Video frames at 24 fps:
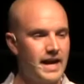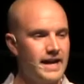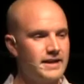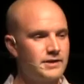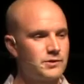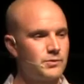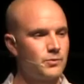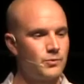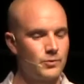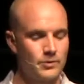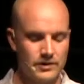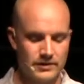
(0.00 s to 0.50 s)
And
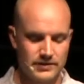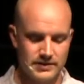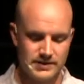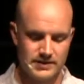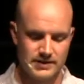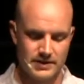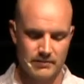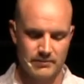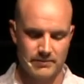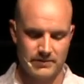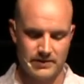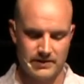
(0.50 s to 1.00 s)
it's worth
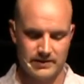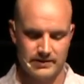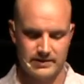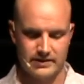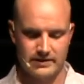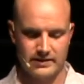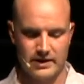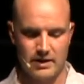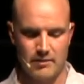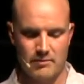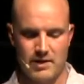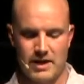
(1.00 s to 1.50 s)
something
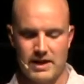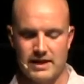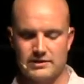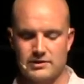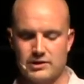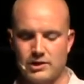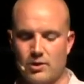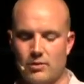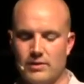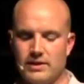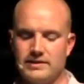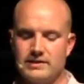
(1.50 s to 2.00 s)
to them, and
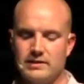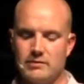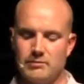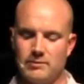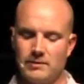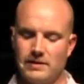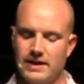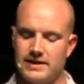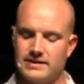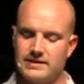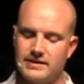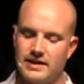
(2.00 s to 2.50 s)
it's going to
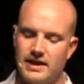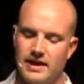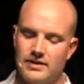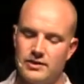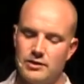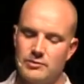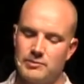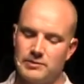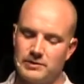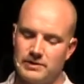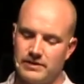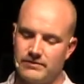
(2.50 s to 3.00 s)
bless
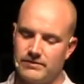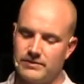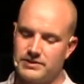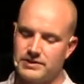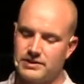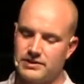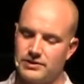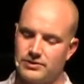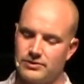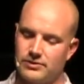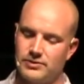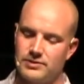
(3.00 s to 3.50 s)
other
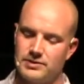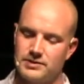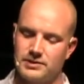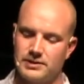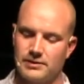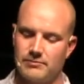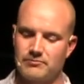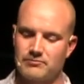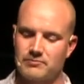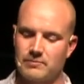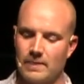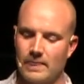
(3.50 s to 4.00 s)
believers in
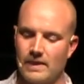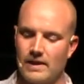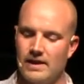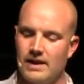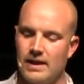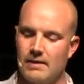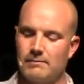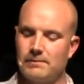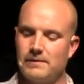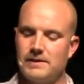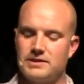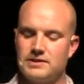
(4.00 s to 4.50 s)
Jerusalem.
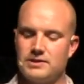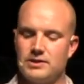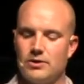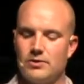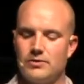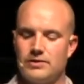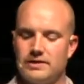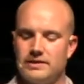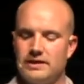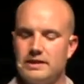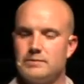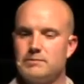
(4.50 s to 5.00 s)
And please
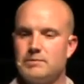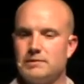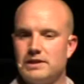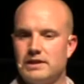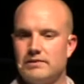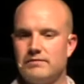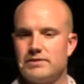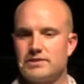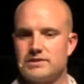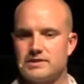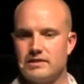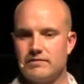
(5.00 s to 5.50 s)
know that these
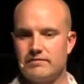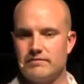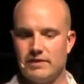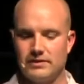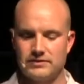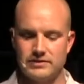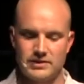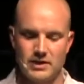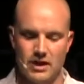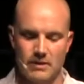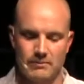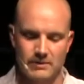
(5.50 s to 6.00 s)
believers, they
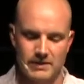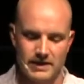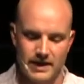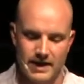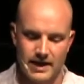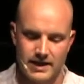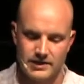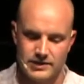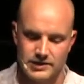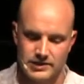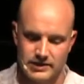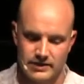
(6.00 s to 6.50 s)
felt an
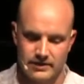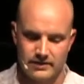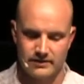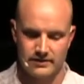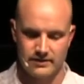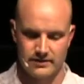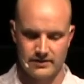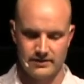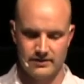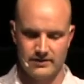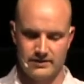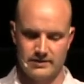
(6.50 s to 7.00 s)
obligation
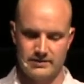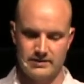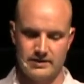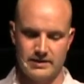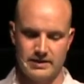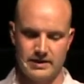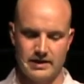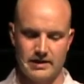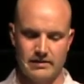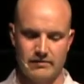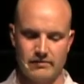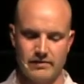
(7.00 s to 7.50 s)

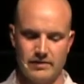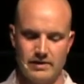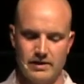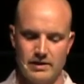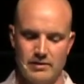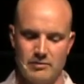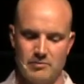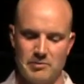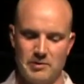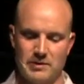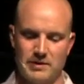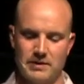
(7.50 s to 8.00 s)
to give,
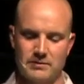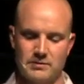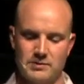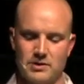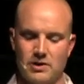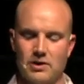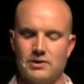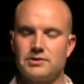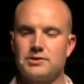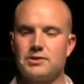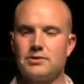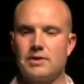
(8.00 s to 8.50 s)
but it
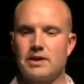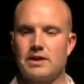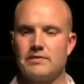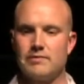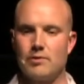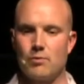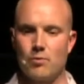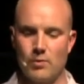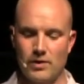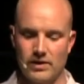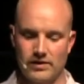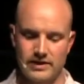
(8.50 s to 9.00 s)
was also out
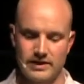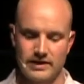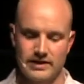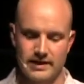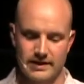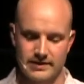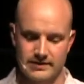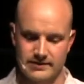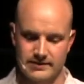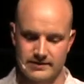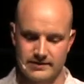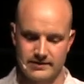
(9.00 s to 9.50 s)
of a
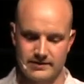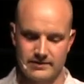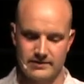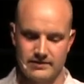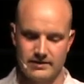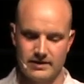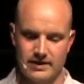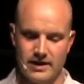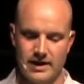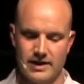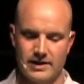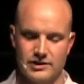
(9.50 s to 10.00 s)
willingness
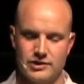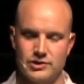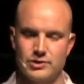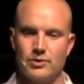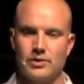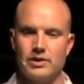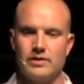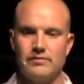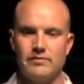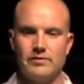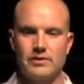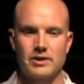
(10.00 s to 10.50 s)
and a
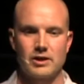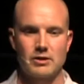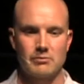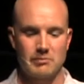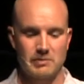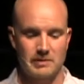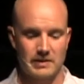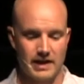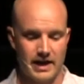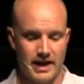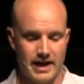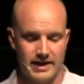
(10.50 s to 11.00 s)
joyful
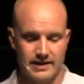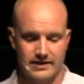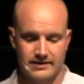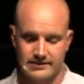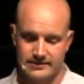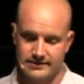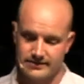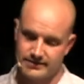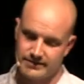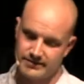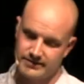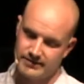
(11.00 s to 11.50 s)

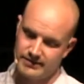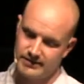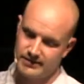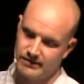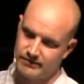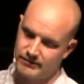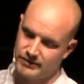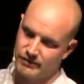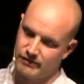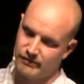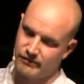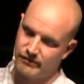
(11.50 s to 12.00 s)
compliance
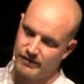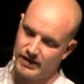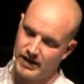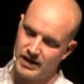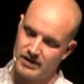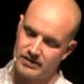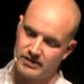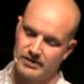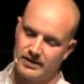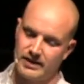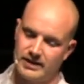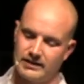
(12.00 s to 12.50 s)
of their
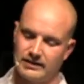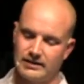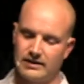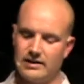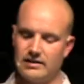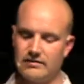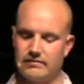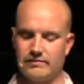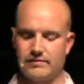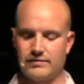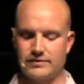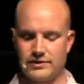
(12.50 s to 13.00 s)
faith and
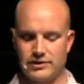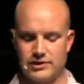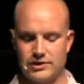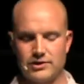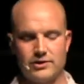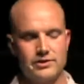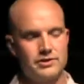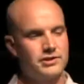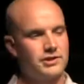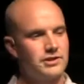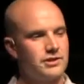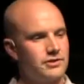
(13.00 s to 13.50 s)
love for the
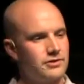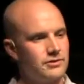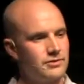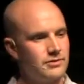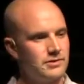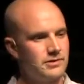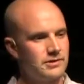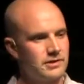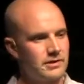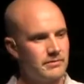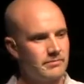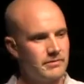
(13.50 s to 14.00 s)
church in
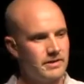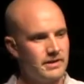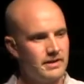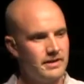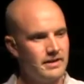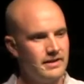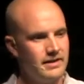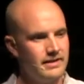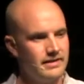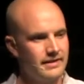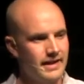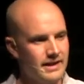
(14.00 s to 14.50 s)
Jerusalem.
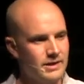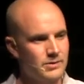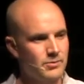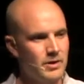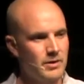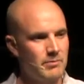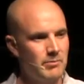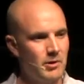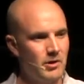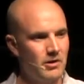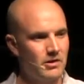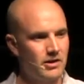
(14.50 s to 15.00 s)
That's
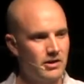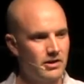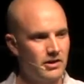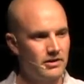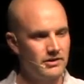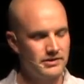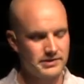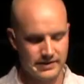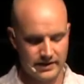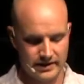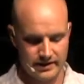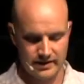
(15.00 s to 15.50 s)
why Paul
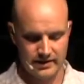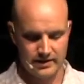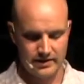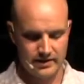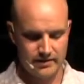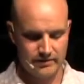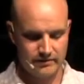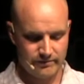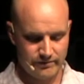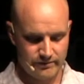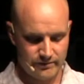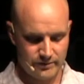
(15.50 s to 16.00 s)
calls it
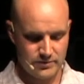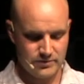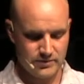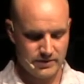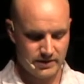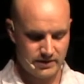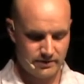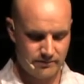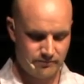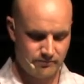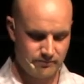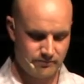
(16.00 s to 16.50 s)

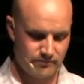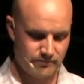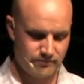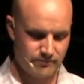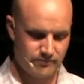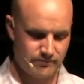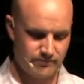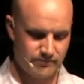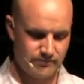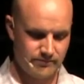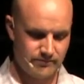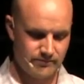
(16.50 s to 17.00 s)
fruit.
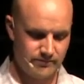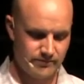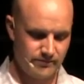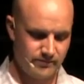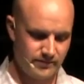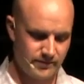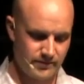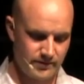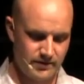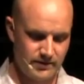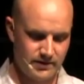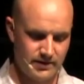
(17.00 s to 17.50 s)

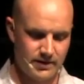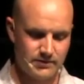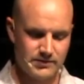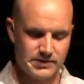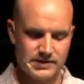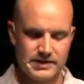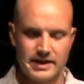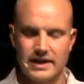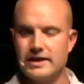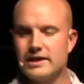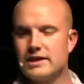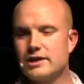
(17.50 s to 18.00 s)
Now, in
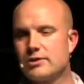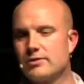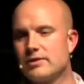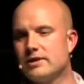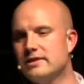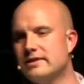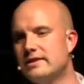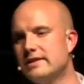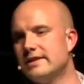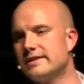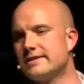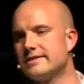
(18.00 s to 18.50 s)
2
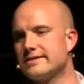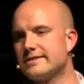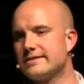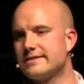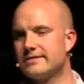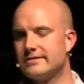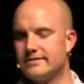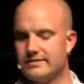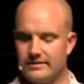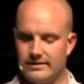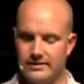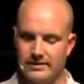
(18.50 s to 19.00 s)

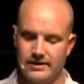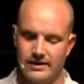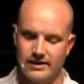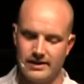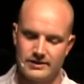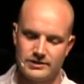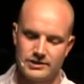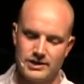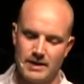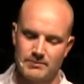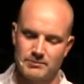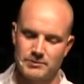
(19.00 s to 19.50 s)
Corinthians
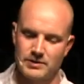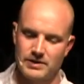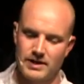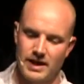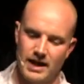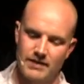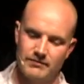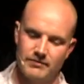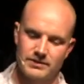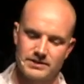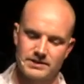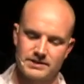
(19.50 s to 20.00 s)
uh, chapter
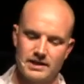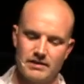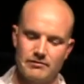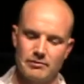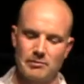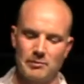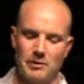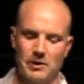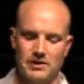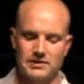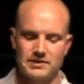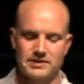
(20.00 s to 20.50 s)
9, verse
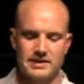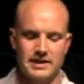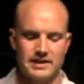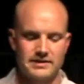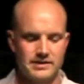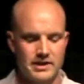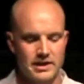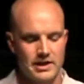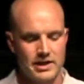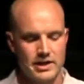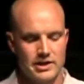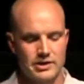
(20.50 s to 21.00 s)
7, Paul
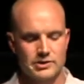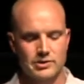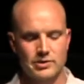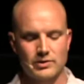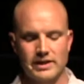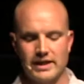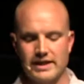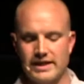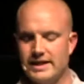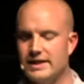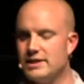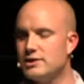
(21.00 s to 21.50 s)
says, So
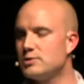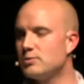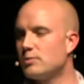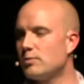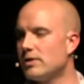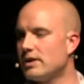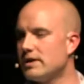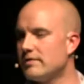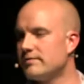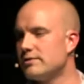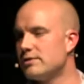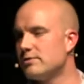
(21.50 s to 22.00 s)
let each
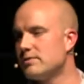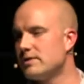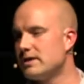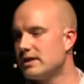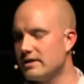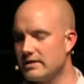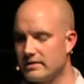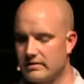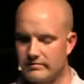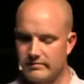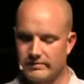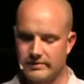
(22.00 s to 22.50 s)
one of you
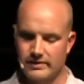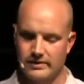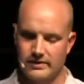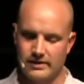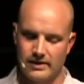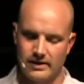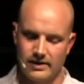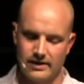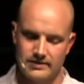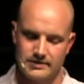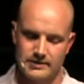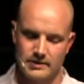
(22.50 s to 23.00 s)

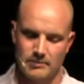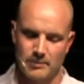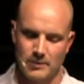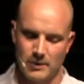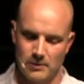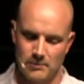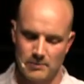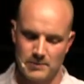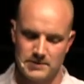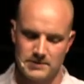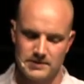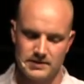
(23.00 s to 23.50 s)
give as he
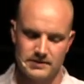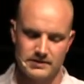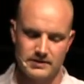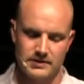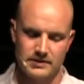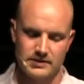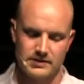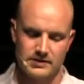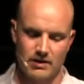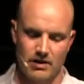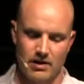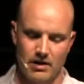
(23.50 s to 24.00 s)
purposes
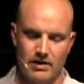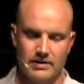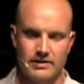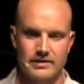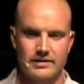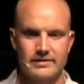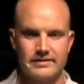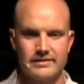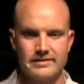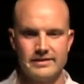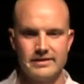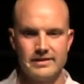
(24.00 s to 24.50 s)
in his
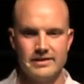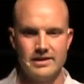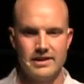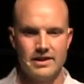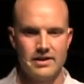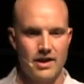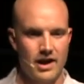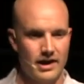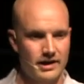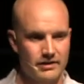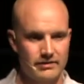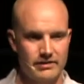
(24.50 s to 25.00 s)
heart,
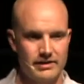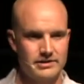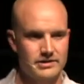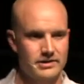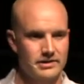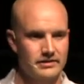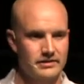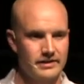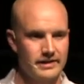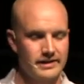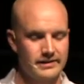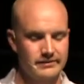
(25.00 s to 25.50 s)
not
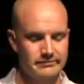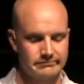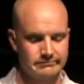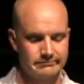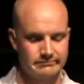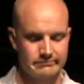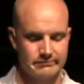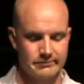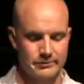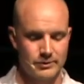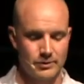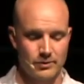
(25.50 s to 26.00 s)
grudgingly,
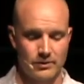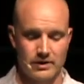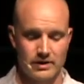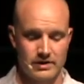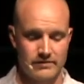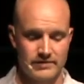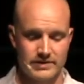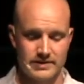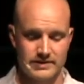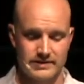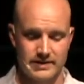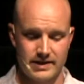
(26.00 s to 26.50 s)
nor
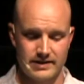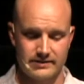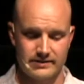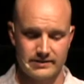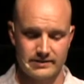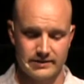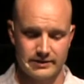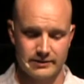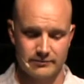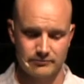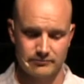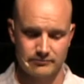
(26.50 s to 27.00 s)
out of
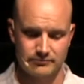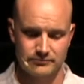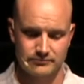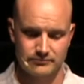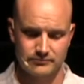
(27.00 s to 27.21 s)
necessity.